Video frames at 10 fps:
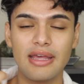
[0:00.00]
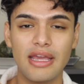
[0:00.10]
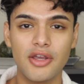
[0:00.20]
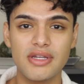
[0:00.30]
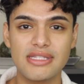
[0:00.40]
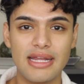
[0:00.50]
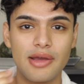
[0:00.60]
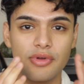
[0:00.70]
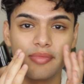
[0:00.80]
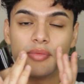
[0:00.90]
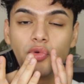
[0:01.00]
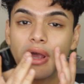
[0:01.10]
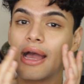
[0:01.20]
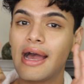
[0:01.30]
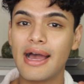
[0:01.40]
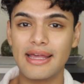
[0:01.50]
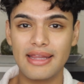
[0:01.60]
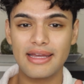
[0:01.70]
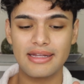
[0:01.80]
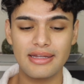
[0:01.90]
the areas that I wanna be more
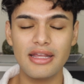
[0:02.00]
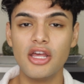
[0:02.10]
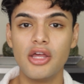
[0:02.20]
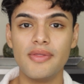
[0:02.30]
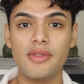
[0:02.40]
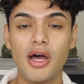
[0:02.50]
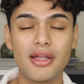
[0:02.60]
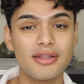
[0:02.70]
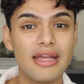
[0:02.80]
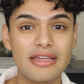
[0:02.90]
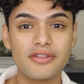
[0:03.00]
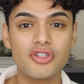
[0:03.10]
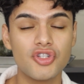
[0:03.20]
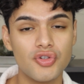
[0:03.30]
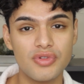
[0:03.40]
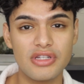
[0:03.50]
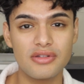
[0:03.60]
highlighted. Not like too